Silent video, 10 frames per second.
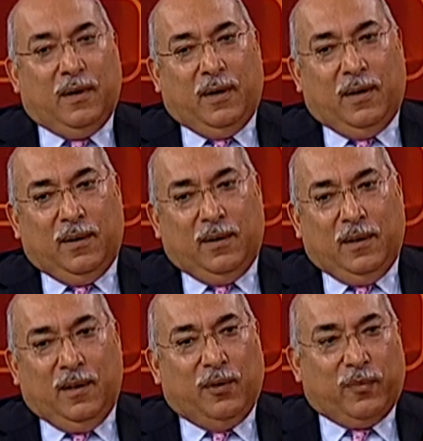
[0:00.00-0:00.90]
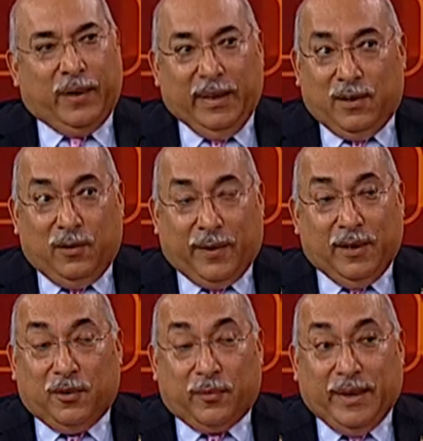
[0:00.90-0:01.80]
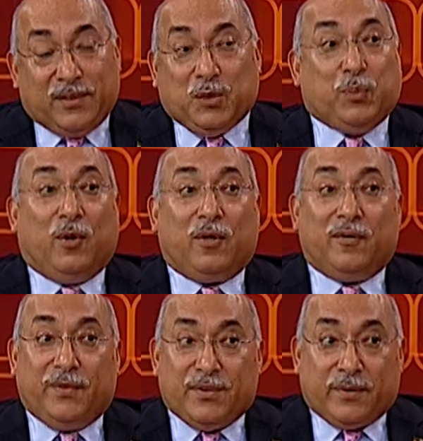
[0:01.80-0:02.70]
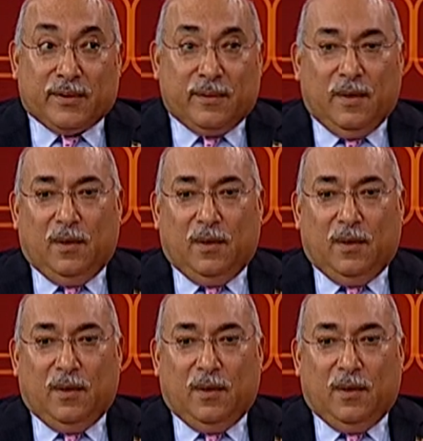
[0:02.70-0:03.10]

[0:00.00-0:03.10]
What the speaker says: a great supporter of Israel,